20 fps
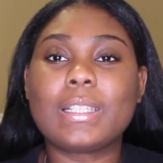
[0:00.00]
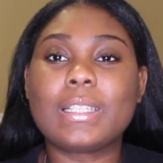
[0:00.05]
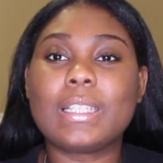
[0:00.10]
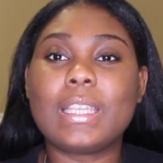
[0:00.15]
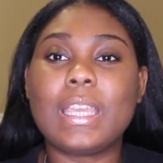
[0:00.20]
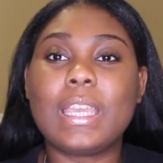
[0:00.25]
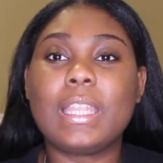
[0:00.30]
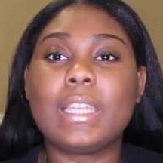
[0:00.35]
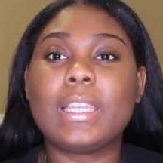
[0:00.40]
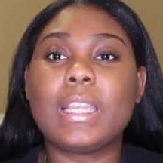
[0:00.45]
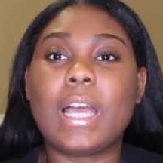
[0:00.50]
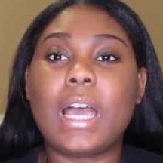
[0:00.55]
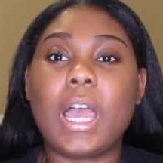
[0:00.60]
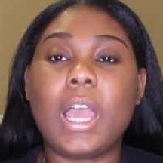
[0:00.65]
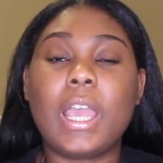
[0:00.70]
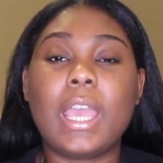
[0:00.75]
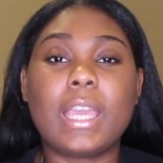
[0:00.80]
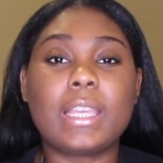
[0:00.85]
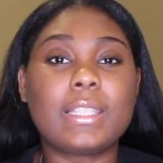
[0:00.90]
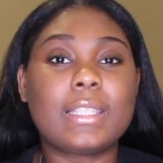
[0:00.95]
And
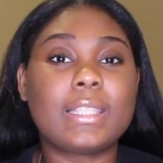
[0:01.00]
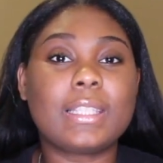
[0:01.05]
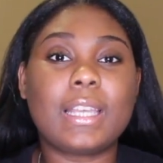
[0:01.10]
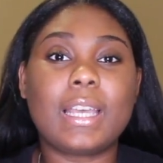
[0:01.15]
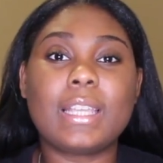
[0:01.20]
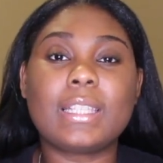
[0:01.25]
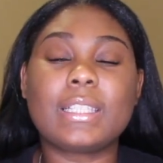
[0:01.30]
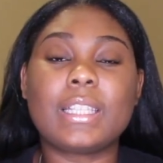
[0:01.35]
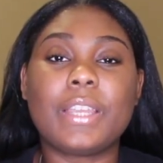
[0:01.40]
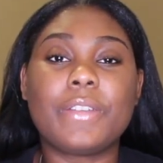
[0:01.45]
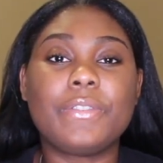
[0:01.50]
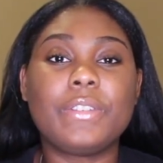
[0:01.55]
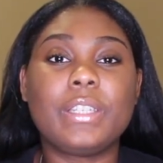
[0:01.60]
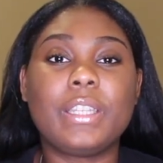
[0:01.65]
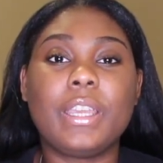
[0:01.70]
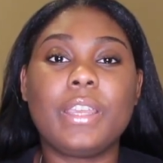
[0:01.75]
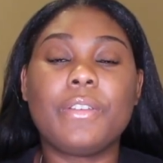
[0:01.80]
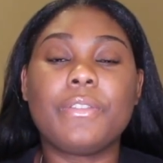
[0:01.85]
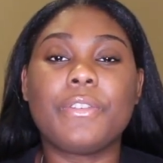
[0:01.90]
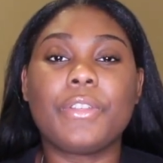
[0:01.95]
I exercised every
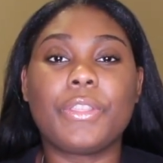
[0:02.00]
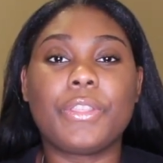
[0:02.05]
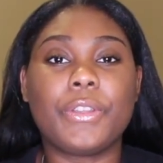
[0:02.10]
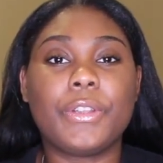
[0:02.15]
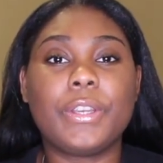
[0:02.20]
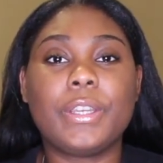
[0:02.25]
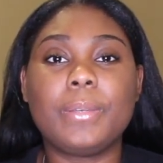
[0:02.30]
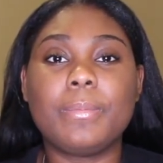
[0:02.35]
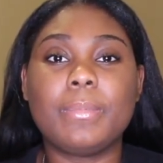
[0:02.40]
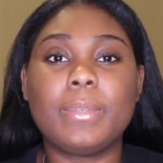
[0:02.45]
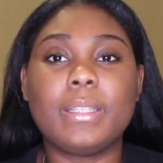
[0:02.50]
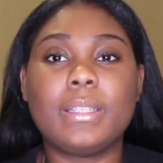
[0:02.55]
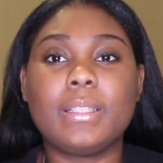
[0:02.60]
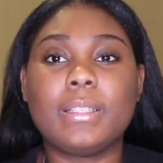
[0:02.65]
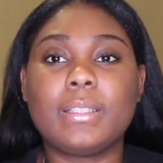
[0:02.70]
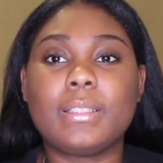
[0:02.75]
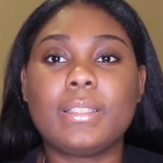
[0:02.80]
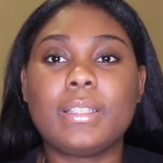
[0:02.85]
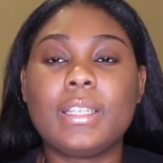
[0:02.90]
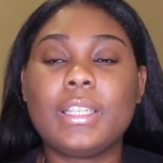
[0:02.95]
day for 30
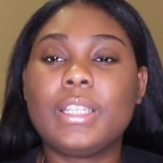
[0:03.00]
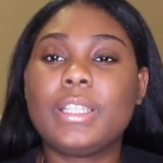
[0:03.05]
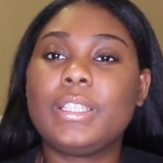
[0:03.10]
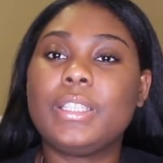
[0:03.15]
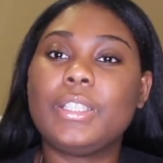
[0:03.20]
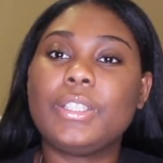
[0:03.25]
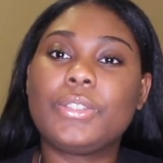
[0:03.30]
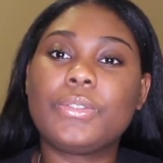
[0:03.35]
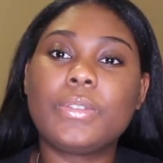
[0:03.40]
minutes. Did